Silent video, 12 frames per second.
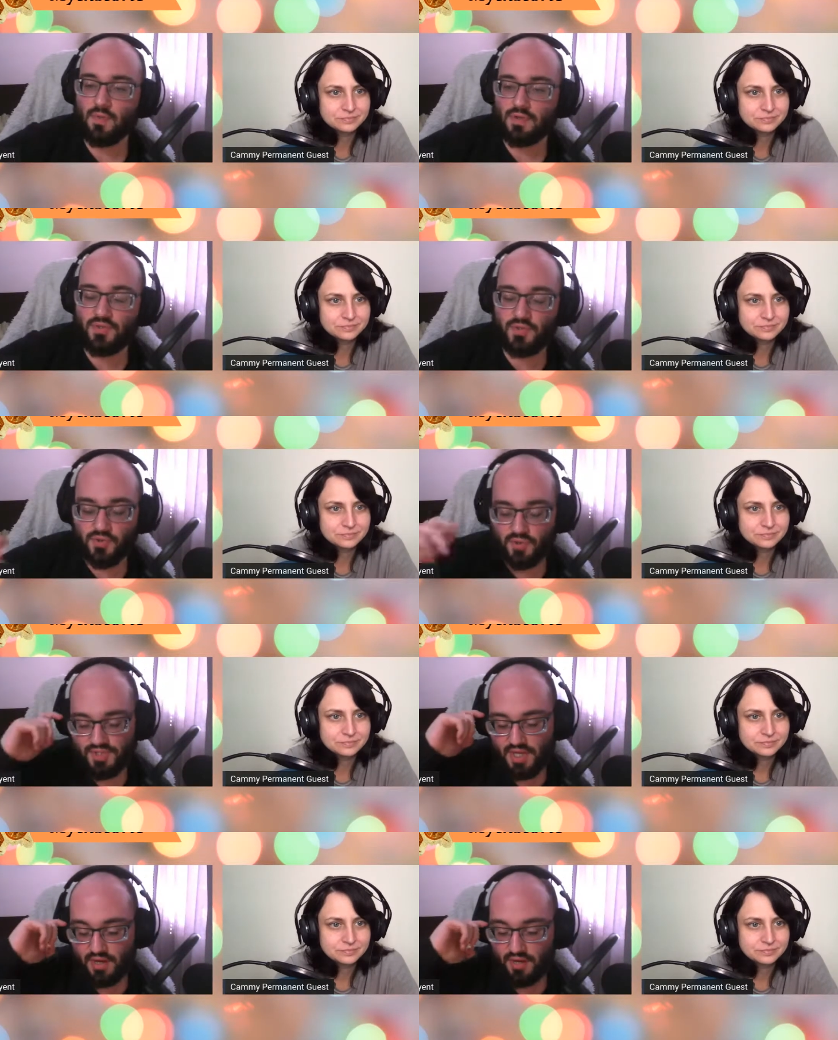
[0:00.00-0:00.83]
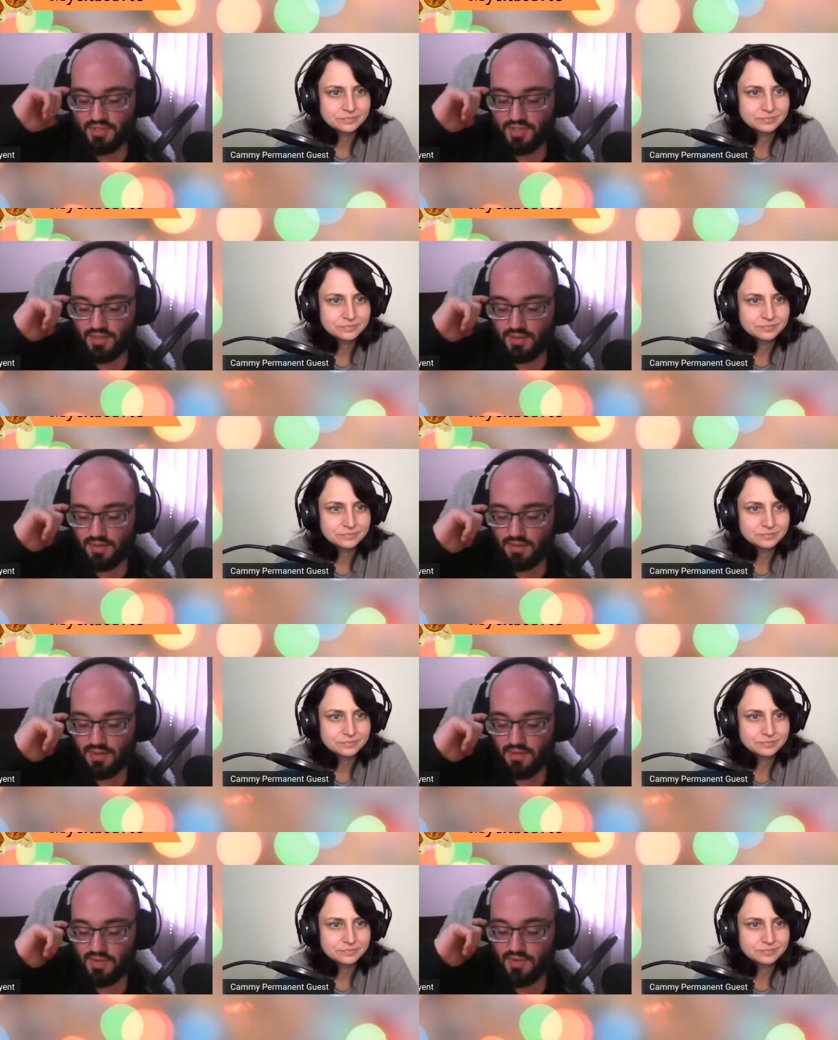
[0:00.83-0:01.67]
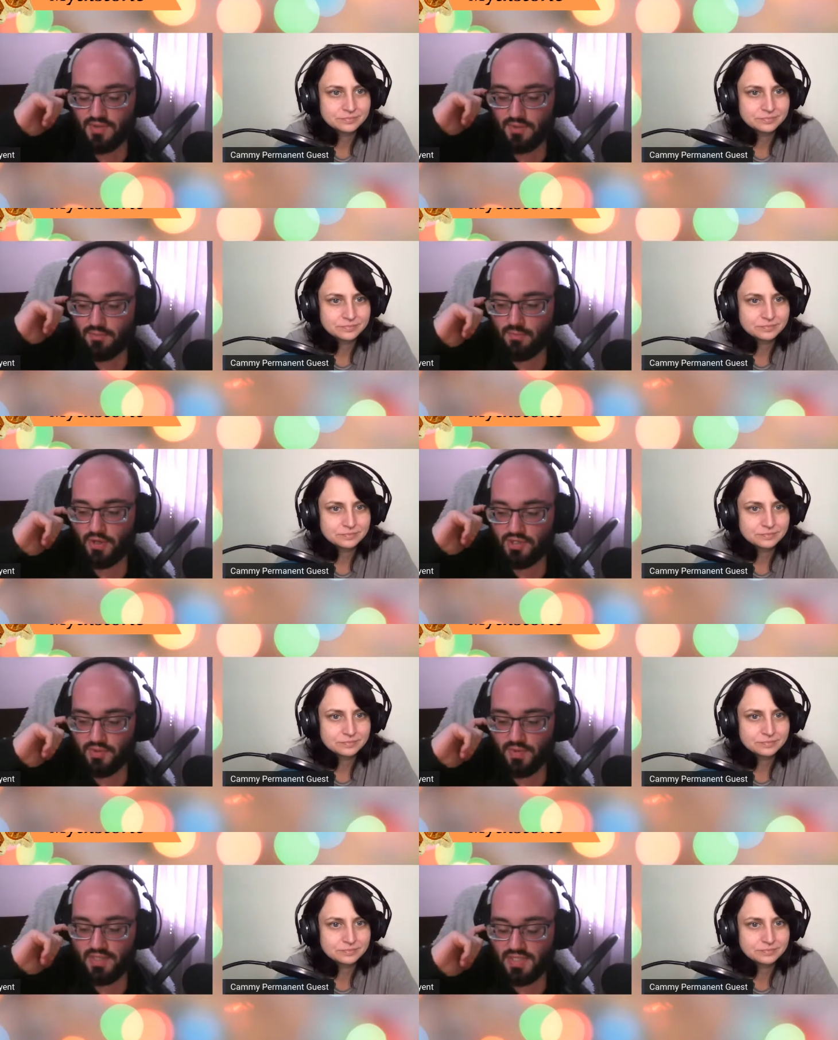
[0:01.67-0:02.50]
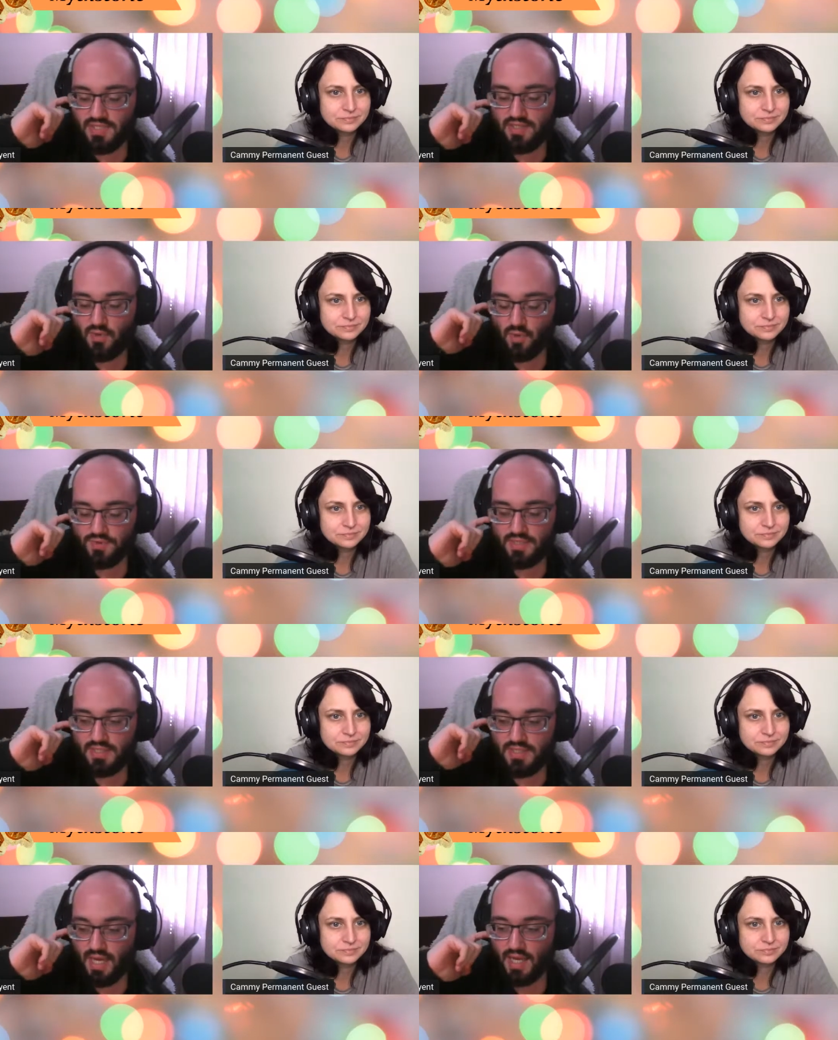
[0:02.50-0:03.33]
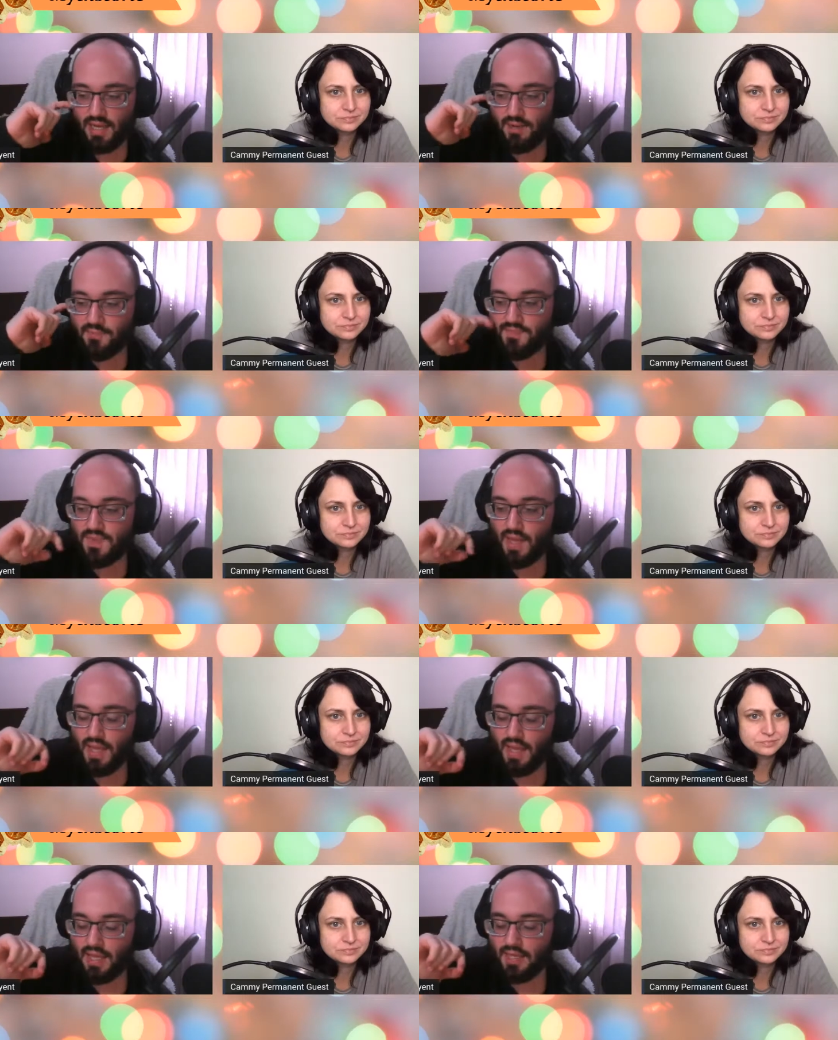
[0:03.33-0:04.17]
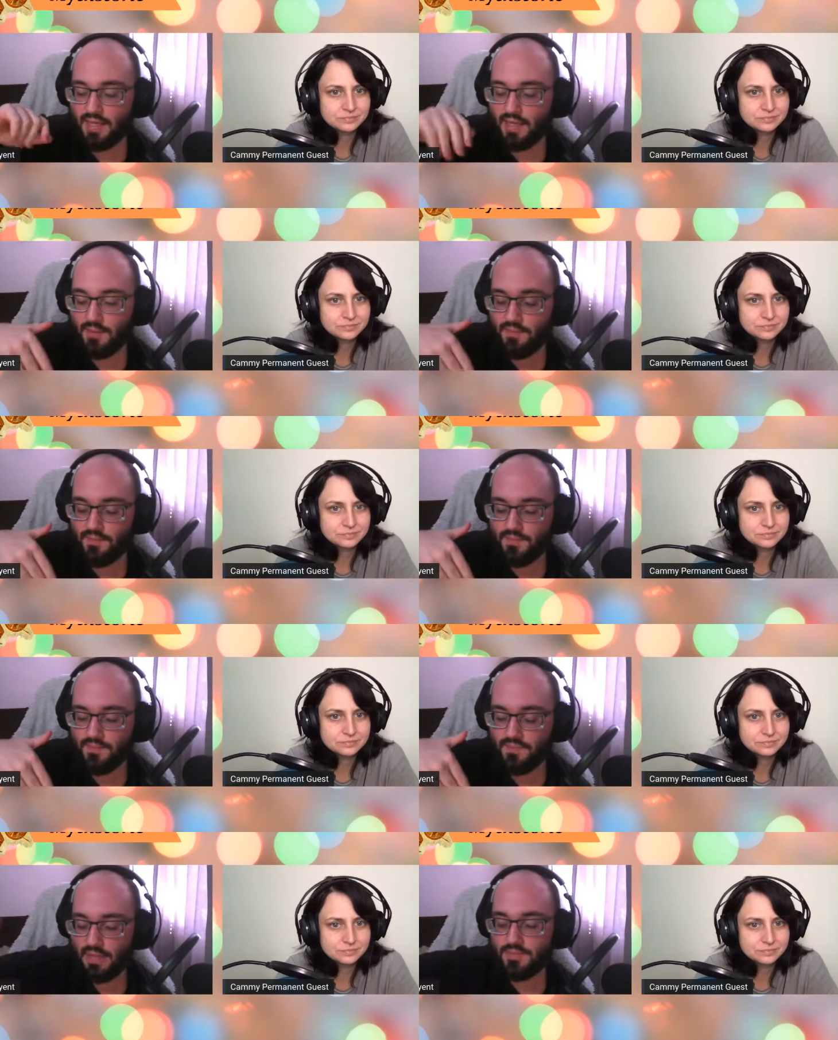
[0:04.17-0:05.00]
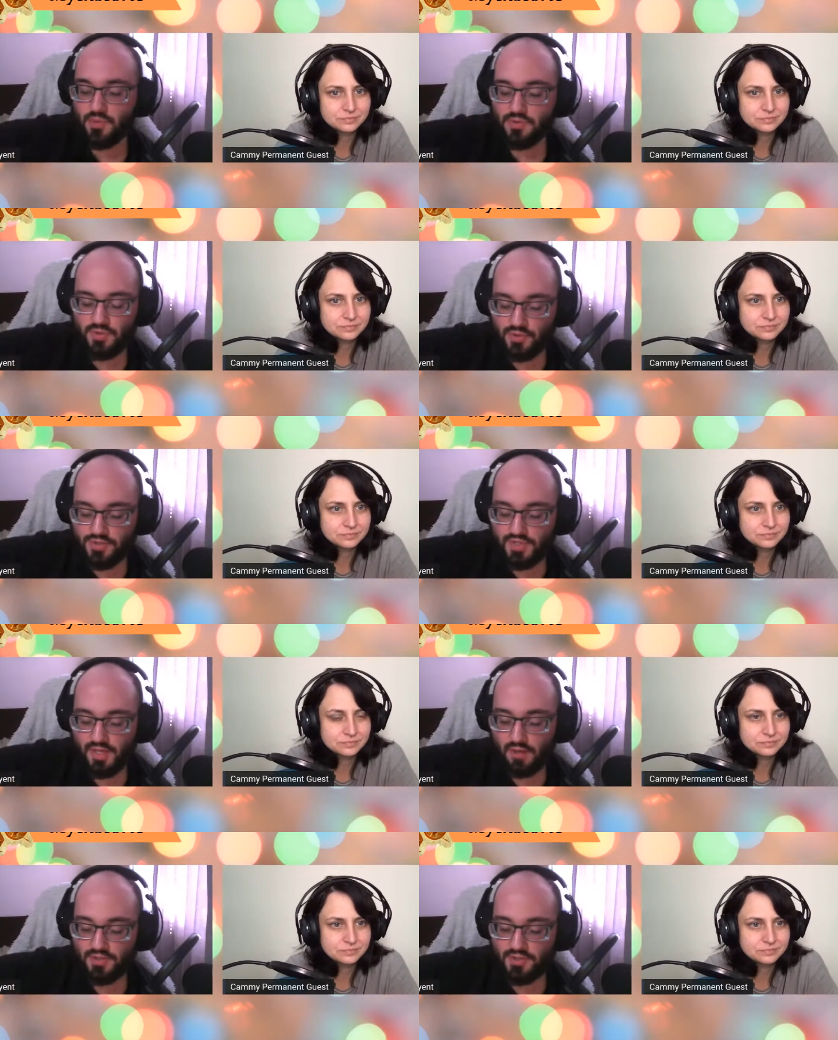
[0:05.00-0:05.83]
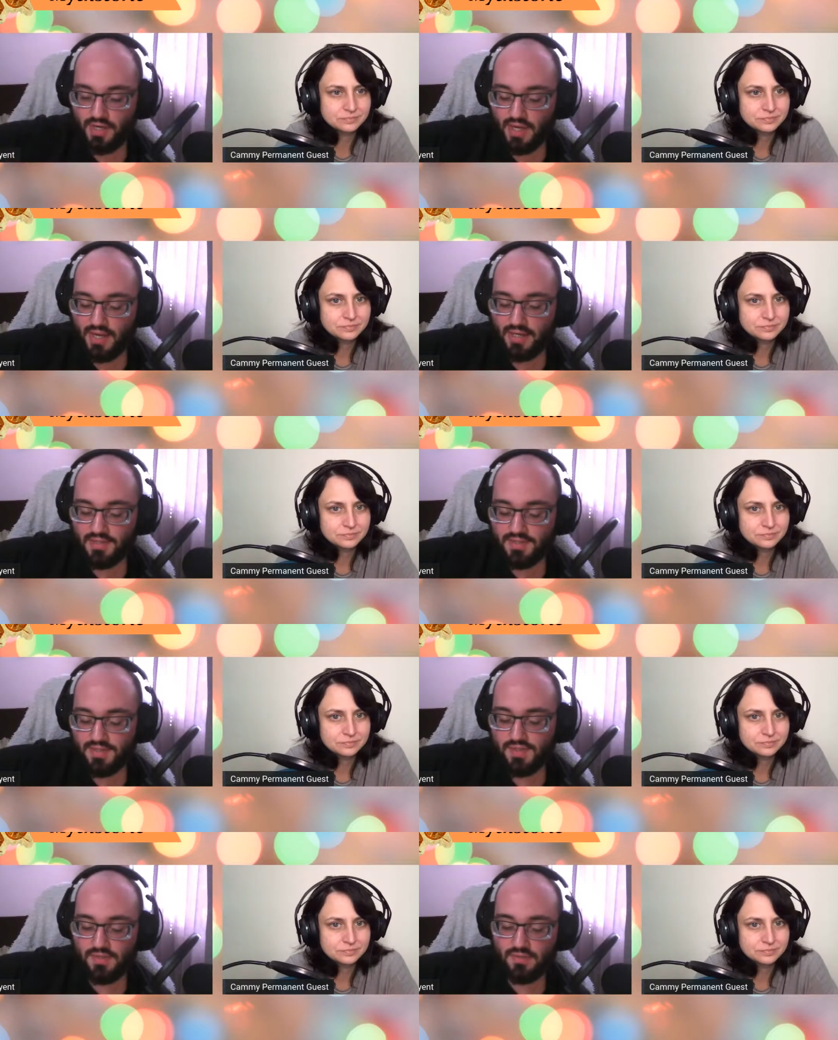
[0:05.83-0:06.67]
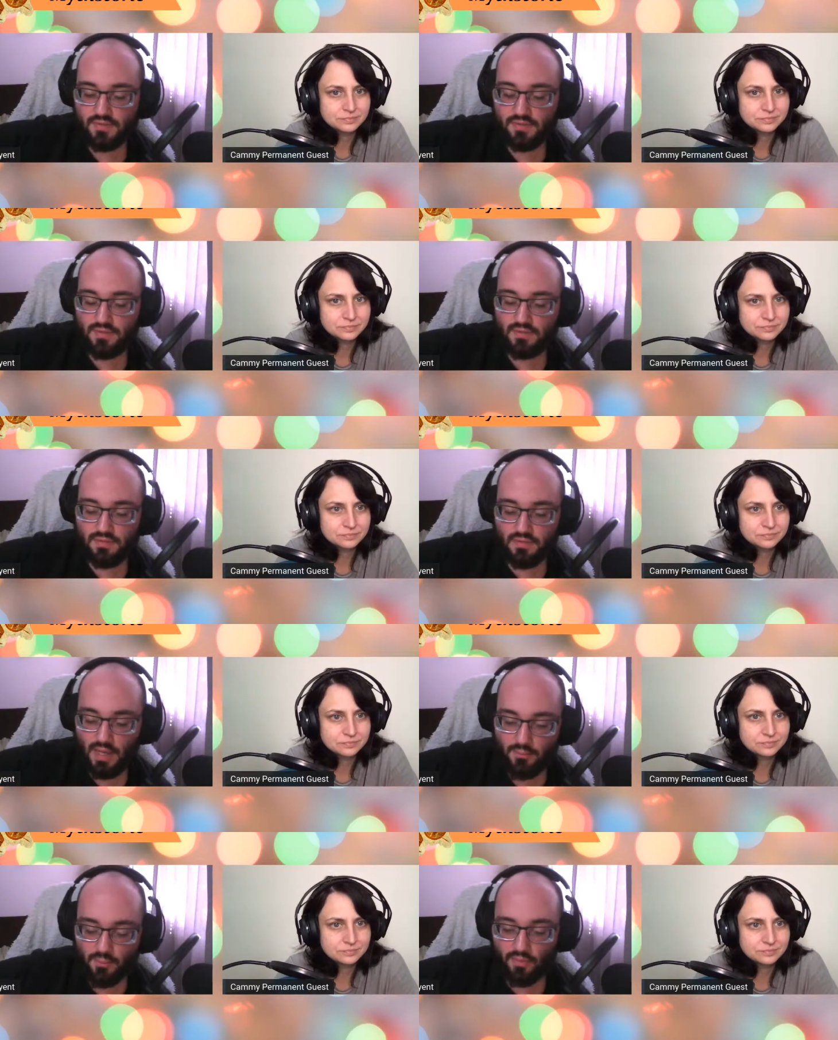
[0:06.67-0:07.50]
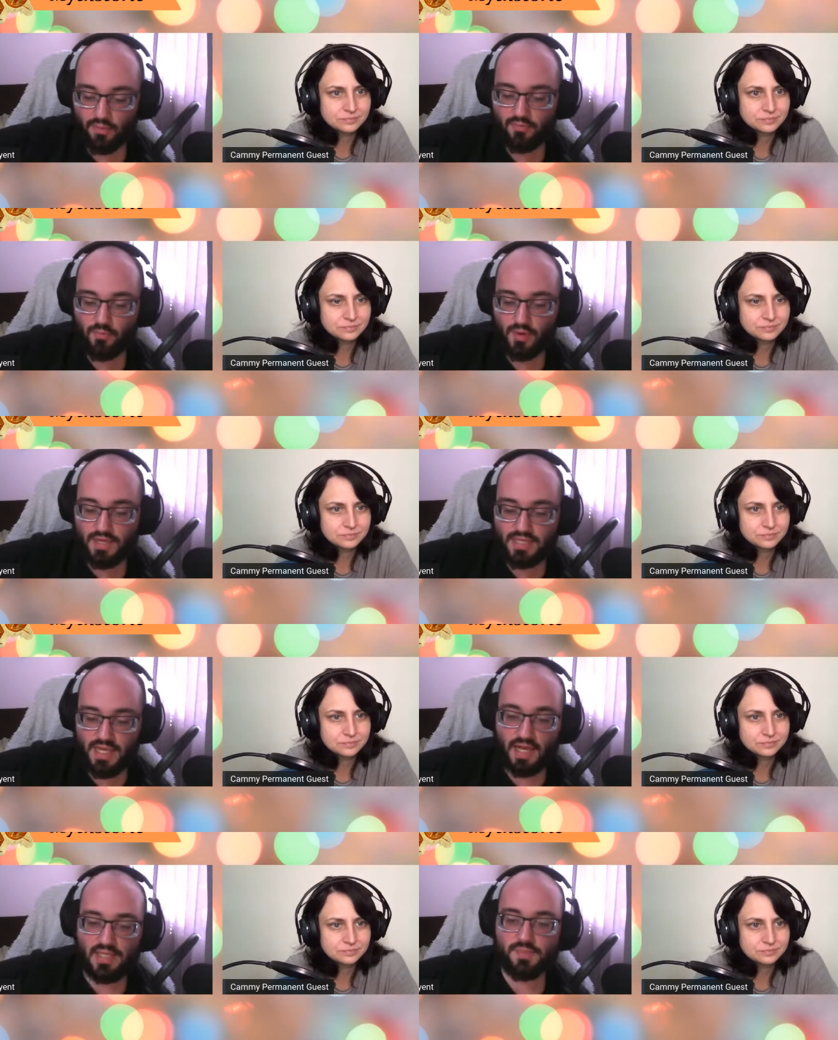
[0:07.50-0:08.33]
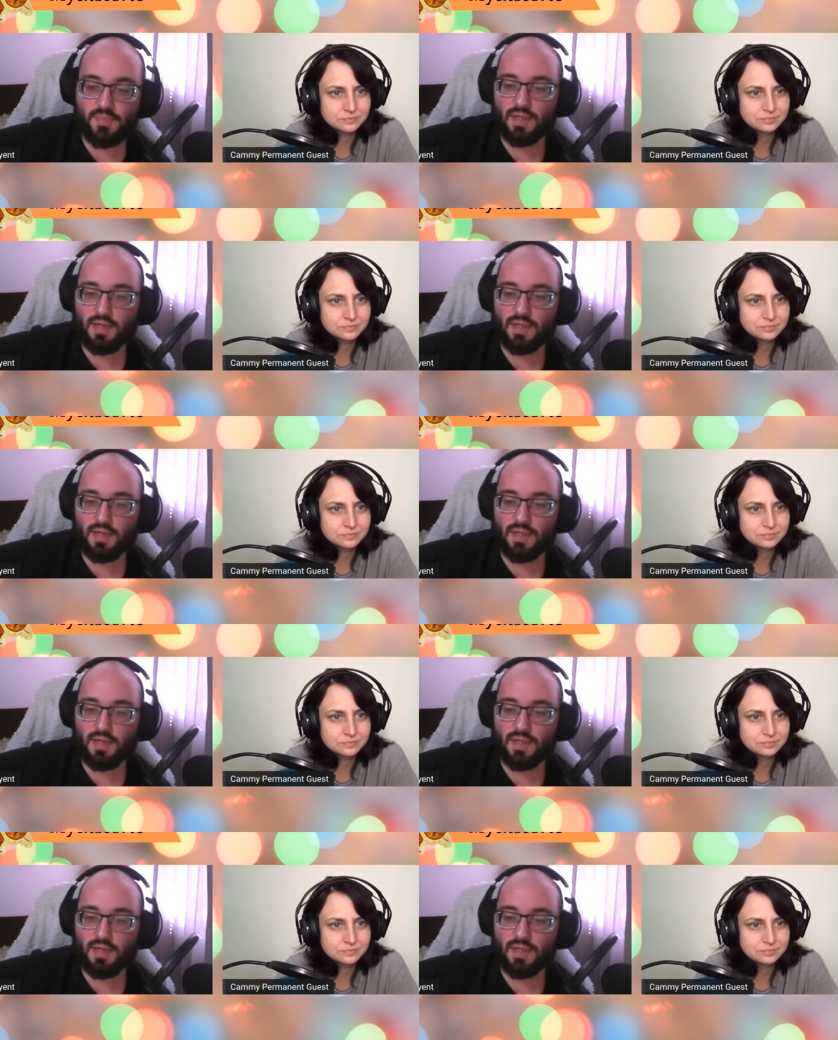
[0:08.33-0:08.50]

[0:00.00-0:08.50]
Speaker 1: Russell Crowe's character, uh, the the Marcus Aurelius, because he's old and he's dying, and um, names Russell Crowe's character as emperor before he dies,